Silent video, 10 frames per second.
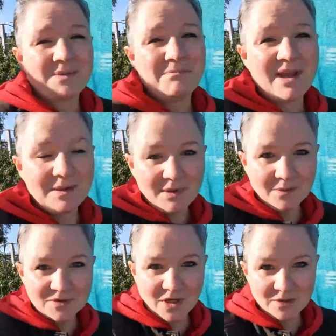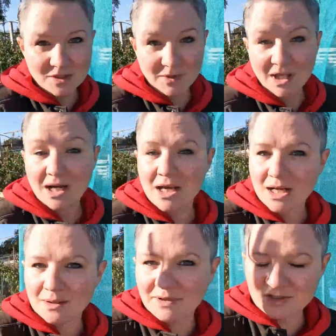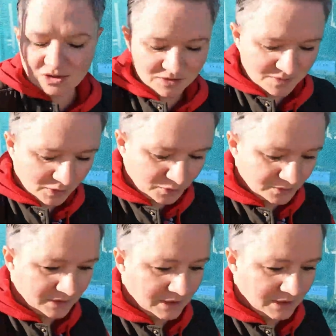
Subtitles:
maybe it was going to be a little bit too small.